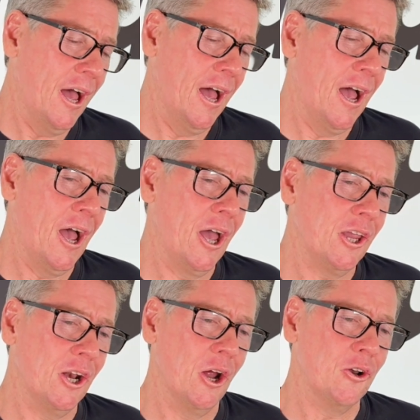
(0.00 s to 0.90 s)
uh,
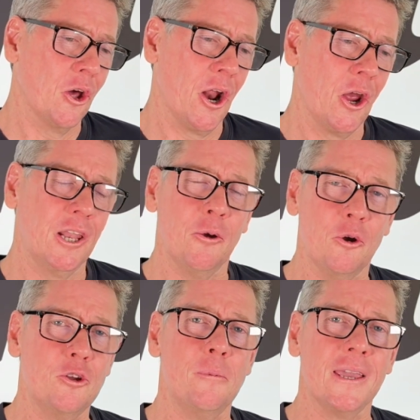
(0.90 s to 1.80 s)
you know, not only
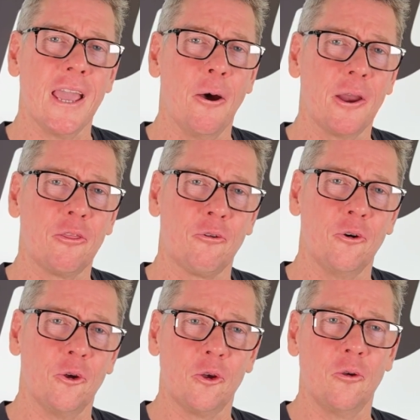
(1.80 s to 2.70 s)
would you be going
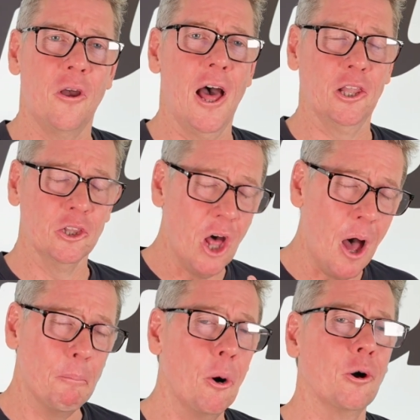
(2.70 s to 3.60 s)
through a
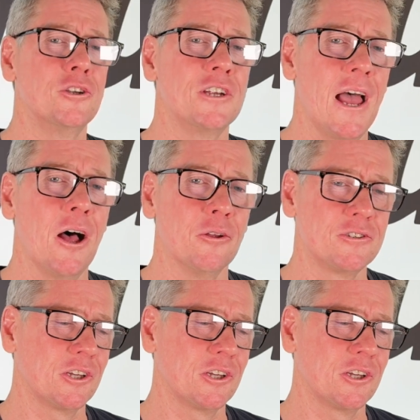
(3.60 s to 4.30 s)
lot more gels,